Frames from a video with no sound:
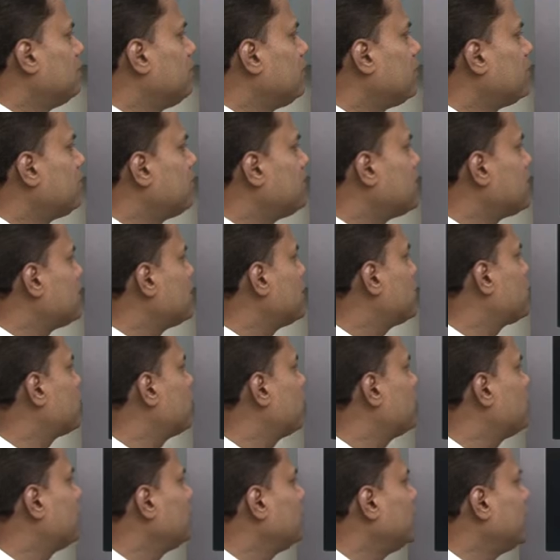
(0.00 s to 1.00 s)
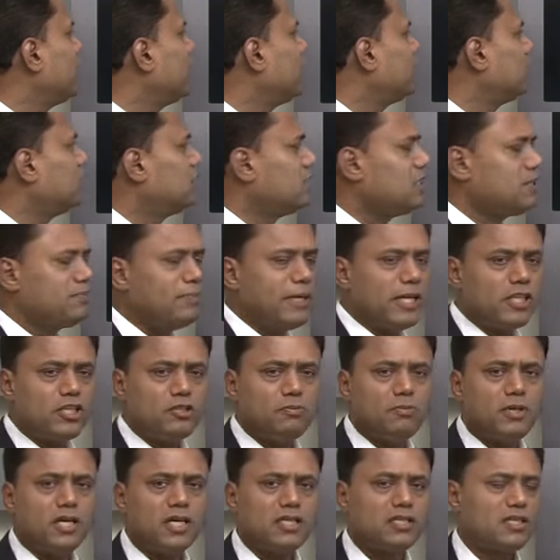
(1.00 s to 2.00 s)
purpose is to create these
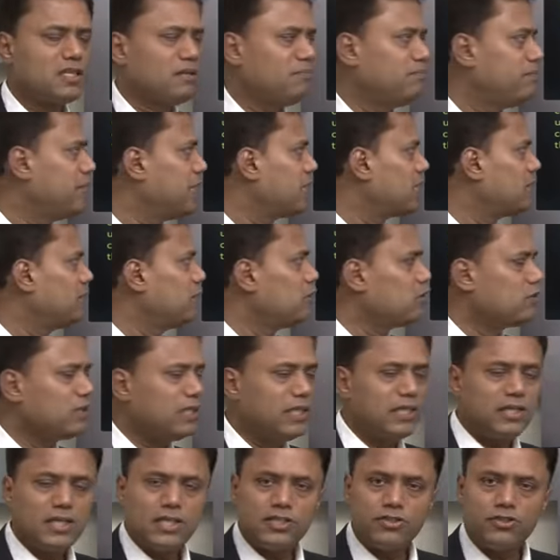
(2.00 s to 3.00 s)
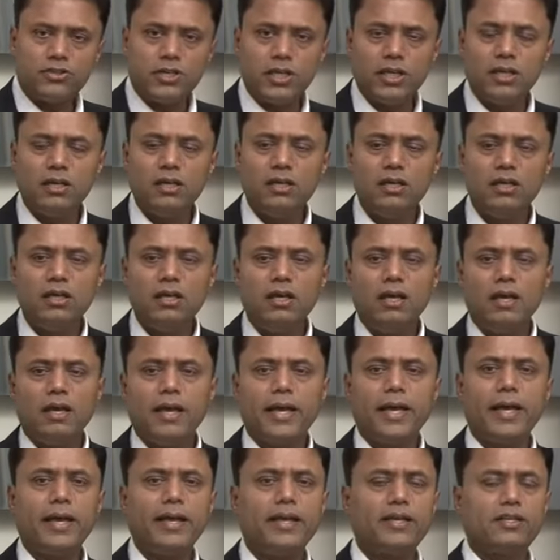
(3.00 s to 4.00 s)
benchmarks comparable to the industry,
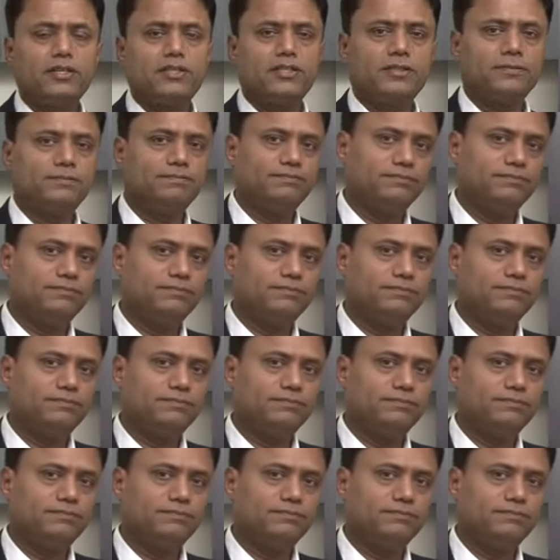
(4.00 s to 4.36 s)
and